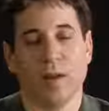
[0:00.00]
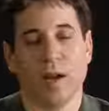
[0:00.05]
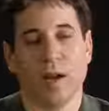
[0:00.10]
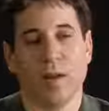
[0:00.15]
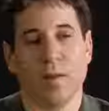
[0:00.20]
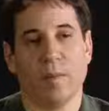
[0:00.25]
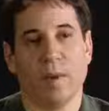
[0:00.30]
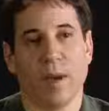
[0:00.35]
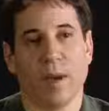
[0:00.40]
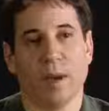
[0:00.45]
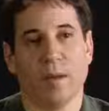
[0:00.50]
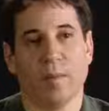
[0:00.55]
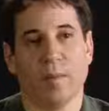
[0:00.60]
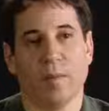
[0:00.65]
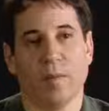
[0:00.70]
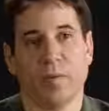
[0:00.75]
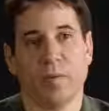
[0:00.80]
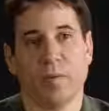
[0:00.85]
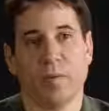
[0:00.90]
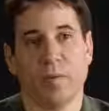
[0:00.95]
lot
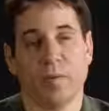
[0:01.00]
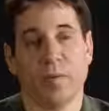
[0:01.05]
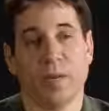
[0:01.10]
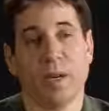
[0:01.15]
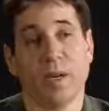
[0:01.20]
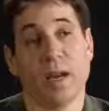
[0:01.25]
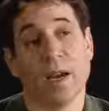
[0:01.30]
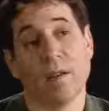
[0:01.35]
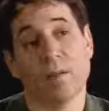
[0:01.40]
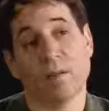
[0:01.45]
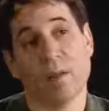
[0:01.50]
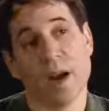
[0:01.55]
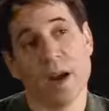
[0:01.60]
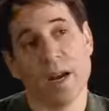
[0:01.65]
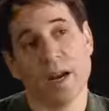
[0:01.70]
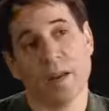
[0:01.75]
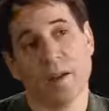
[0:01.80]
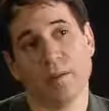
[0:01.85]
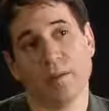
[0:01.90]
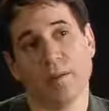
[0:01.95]
about performing and
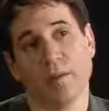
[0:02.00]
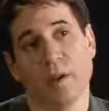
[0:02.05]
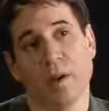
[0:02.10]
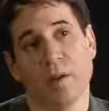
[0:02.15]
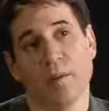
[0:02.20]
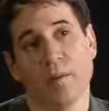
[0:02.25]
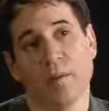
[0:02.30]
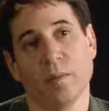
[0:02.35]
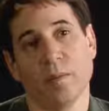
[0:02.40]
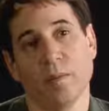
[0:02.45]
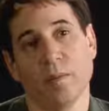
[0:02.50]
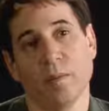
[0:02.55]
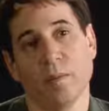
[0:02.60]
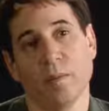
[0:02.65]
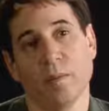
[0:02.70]
writing from